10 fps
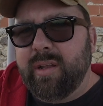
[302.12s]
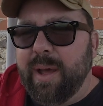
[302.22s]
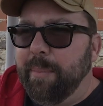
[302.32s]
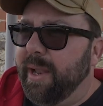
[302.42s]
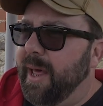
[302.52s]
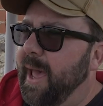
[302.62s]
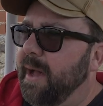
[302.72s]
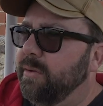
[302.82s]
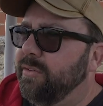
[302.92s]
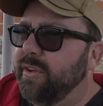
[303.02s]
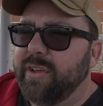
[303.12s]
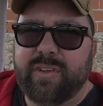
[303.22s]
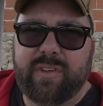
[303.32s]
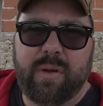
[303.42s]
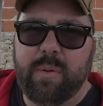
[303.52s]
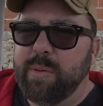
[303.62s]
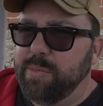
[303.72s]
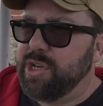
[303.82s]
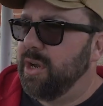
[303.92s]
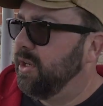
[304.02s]
down by the house, so I won't
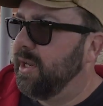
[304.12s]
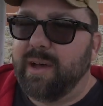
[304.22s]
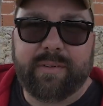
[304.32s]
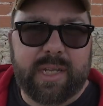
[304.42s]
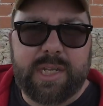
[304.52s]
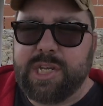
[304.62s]
be showing you that on this